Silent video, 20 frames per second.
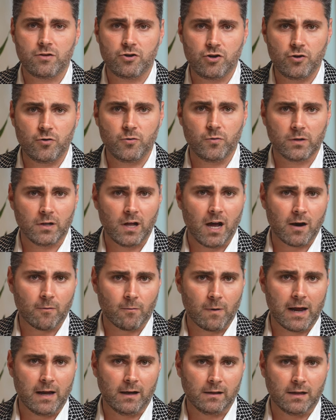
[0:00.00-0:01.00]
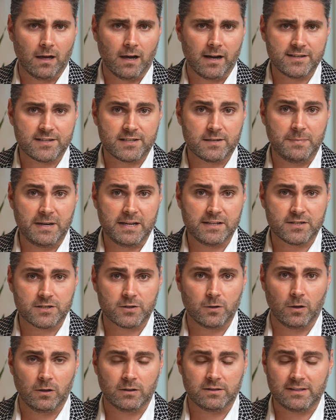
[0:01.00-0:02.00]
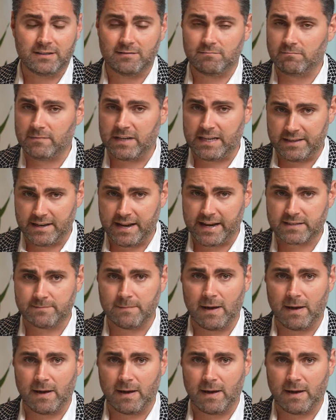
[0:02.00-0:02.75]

new light rail lines to be installed in the next